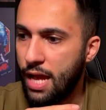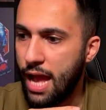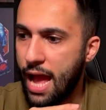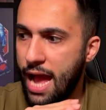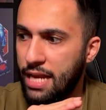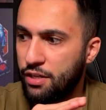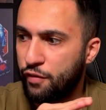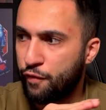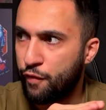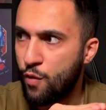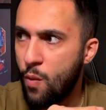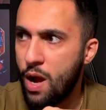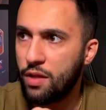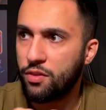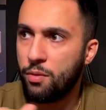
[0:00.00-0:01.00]
and
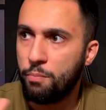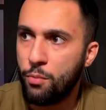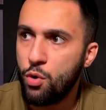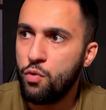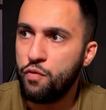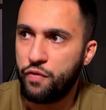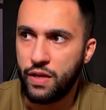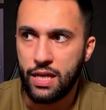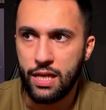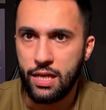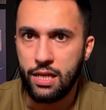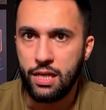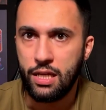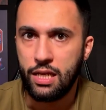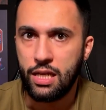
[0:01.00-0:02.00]
throughout the
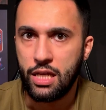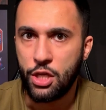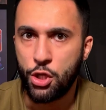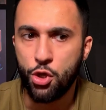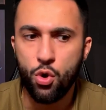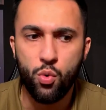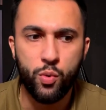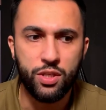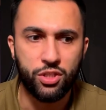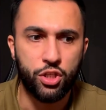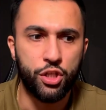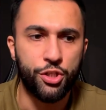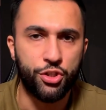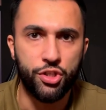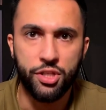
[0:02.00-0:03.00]
movie he always
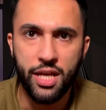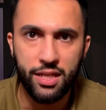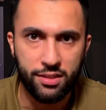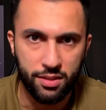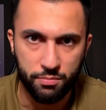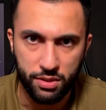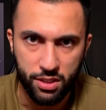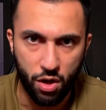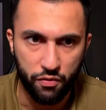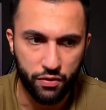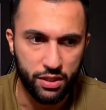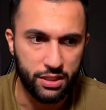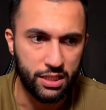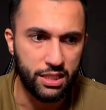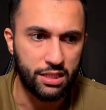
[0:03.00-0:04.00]
contradicts himself
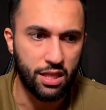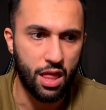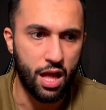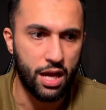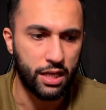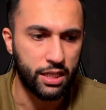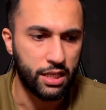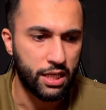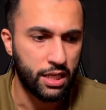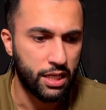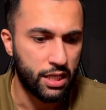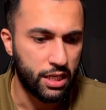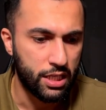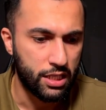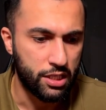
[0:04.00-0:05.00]
because he's like
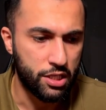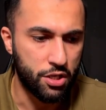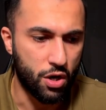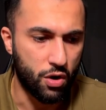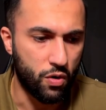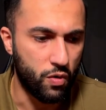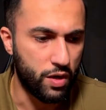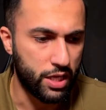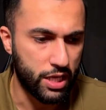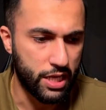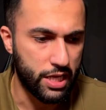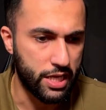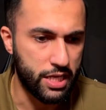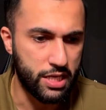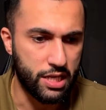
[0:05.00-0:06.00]
you know
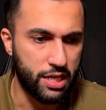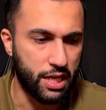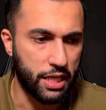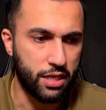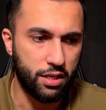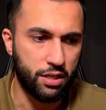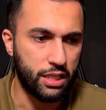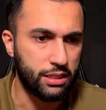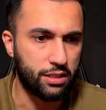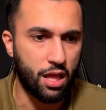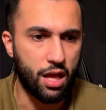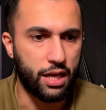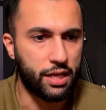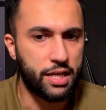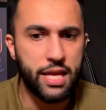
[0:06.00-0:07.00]
he, he he's
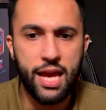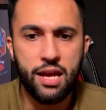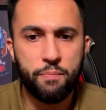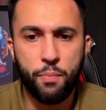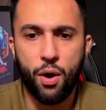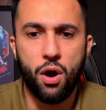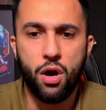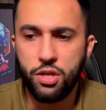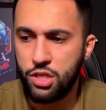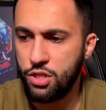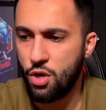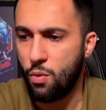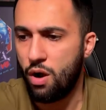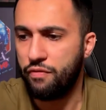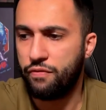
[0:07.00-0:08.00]
like yeah but you
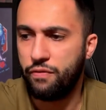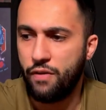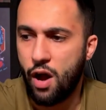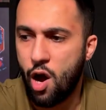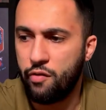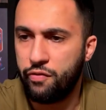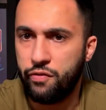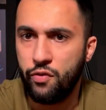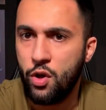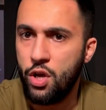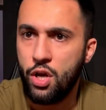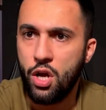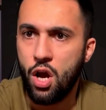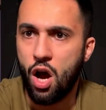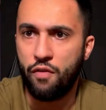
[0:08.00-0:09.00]
know i've i've
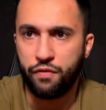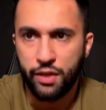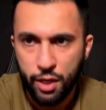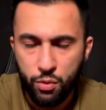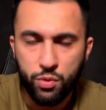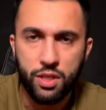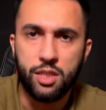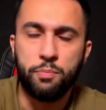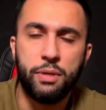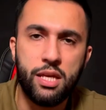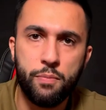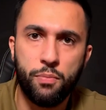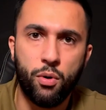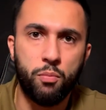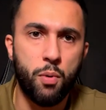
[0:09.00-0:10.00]
i've killed these
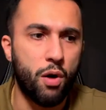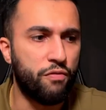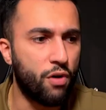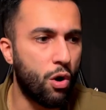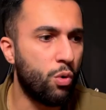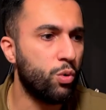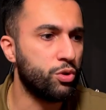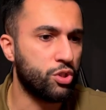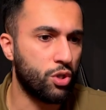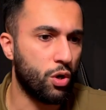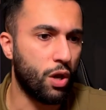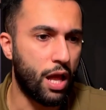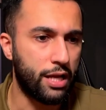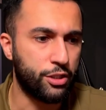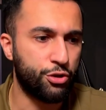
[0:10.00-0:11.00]
people but i've also
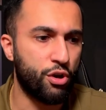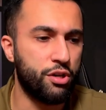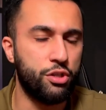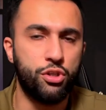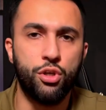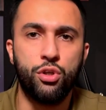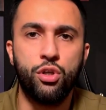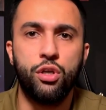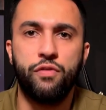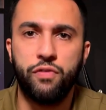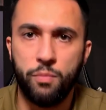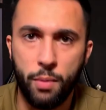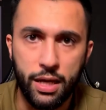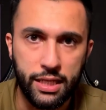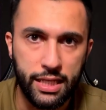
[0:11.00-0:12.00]
like trying to do good for
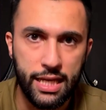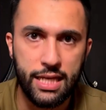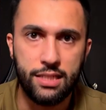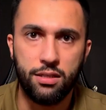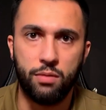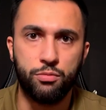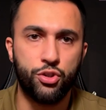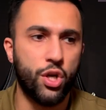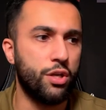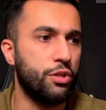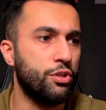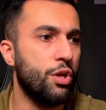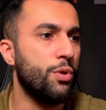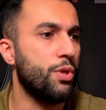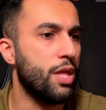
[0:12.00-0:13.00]
my kids i'm trying to
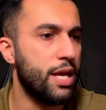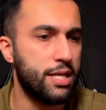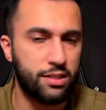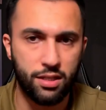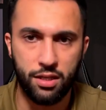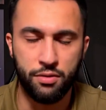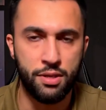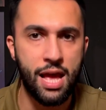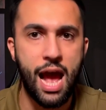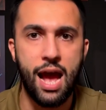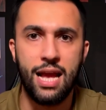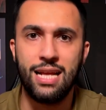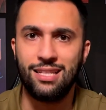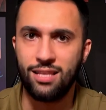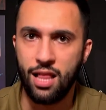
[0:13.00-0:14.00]
do this and that
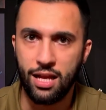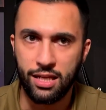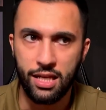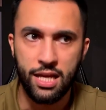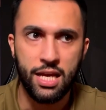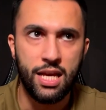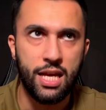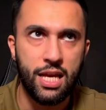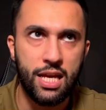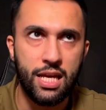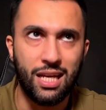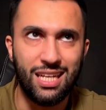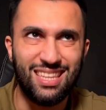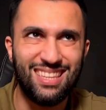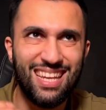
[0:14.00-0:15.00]
it's like
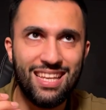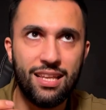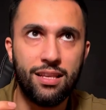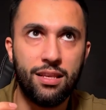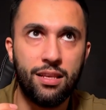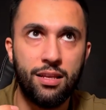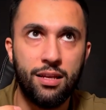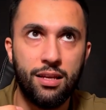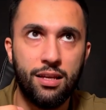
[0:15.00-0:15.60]
he didn't